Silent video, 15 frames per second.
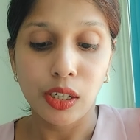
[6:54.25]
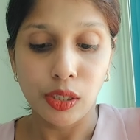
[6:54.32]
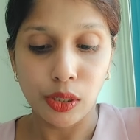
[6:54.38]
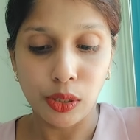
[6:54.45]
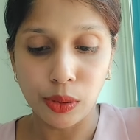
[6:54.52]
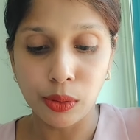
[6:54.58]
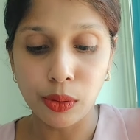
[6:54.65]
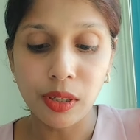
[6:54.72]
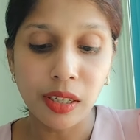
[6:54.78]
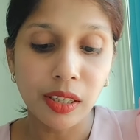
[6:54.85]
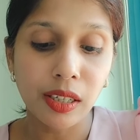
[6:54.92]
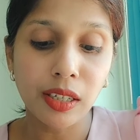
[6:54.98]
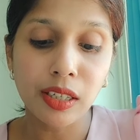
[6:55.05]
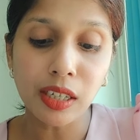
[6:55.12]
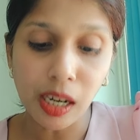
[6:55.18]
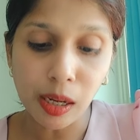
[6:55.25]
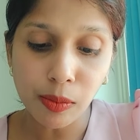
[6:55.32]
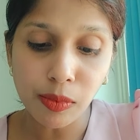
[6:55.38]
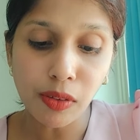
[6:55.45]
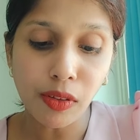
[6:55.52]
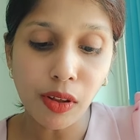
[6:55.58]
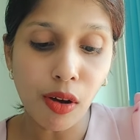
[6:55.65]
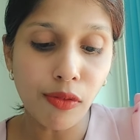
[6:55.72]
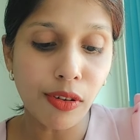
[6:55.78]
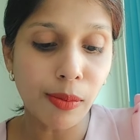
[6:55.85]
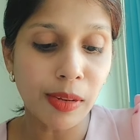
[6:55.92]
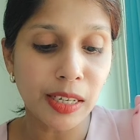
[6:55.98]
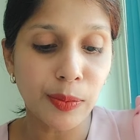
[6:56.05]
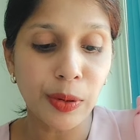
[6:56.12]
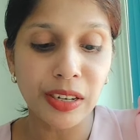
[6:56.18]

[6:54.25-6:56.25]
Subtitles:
2. The terms of the offer must be